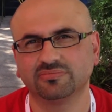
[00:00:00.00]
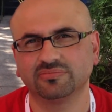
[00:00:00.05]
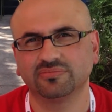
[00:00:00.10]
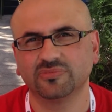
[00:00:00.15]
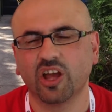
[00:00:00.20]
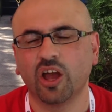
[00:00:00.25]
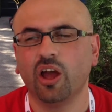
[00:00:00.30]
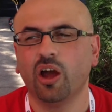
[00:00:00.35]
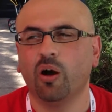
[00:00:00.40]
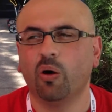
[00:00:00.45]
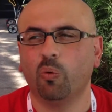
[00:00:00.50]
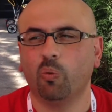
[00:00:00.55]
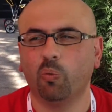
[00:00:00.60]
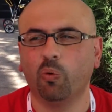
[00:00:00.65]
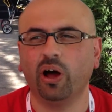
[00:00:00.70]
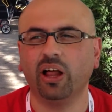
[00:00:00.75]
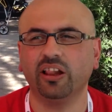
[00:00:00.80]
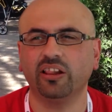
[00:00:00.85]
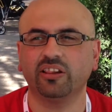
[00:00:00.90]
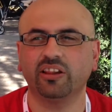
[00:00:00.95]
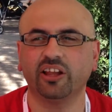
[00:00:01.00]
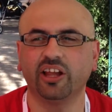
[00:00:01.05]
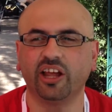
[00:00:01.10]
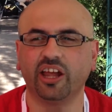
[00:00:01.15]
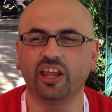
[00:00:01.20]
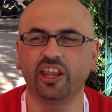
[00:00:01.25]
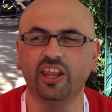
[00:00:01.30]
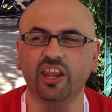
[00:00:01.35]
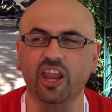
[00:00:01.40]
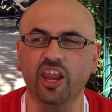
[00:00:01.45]
Does this have any effect on
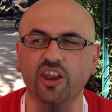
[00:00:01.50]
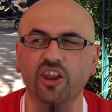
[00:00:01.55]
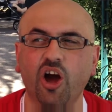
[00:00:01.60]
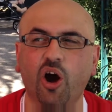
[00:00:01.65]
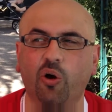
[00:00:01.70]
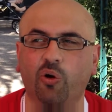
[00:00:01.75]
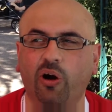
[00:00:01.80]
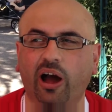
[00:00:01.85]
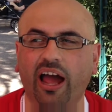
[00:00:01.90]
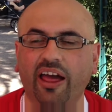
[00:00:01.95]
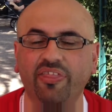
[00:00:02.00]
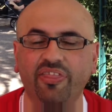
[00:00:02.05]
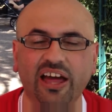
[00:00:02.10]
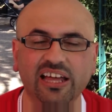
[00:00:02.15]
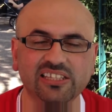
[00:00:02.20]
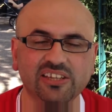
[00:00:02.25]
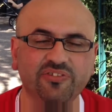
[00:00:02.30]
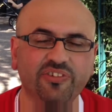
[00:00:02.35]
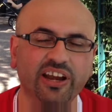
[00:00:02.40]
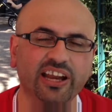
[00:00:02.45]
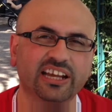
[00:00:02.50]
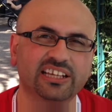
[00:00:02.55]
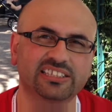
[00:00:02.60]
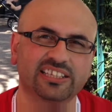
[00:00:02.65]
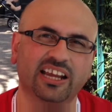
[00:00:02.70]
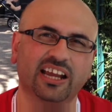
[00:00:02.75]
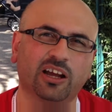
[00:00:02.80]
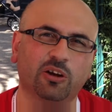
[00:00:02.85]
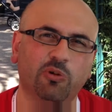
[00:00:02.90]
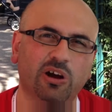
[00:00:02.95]
them? No, and that's a very
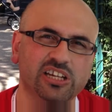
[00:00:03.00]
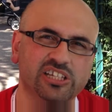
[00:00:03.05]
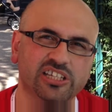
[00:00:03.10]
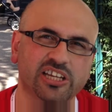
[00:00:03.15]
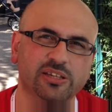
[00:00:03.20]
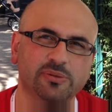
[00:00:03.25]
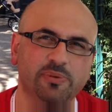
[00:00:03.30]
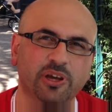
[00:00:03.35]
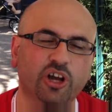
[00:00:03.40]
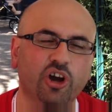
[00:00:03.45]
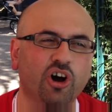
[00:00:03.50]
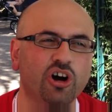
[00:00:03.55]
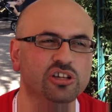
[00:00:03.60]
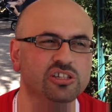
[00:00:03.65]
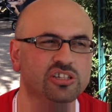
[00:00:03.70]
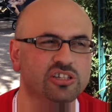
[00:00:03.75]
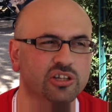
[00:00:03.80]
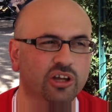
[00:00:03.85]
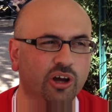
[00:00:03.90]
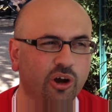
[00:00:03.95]
excellent question because